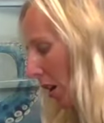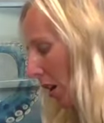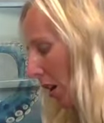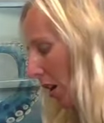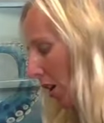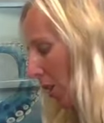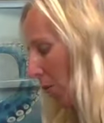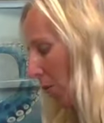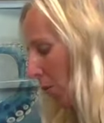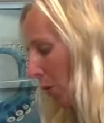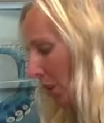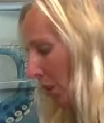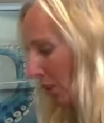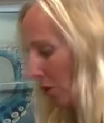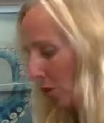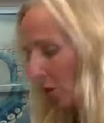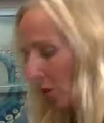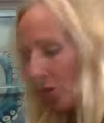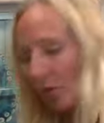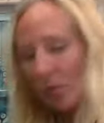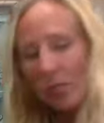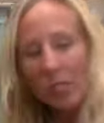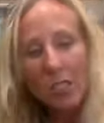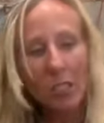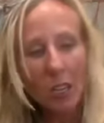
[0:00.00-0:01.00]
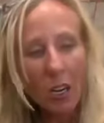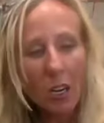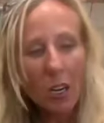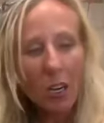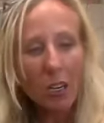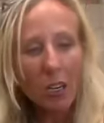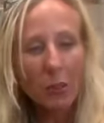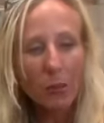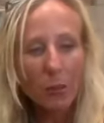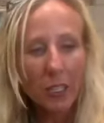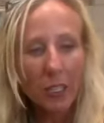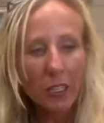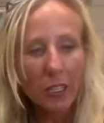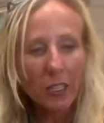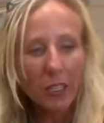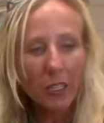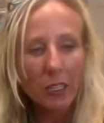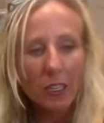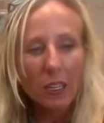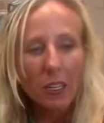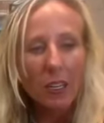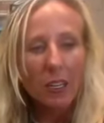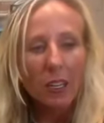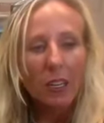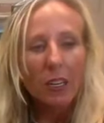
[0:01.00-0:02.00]
when choosing hardware,
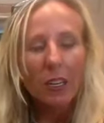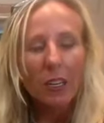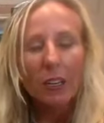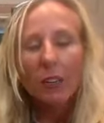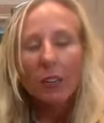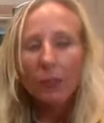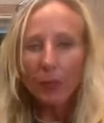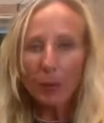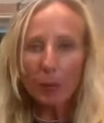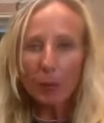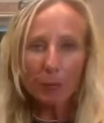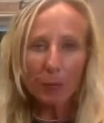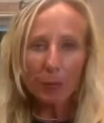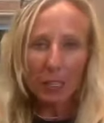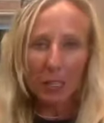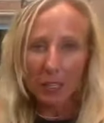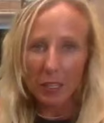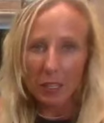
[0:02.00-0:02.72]
for me,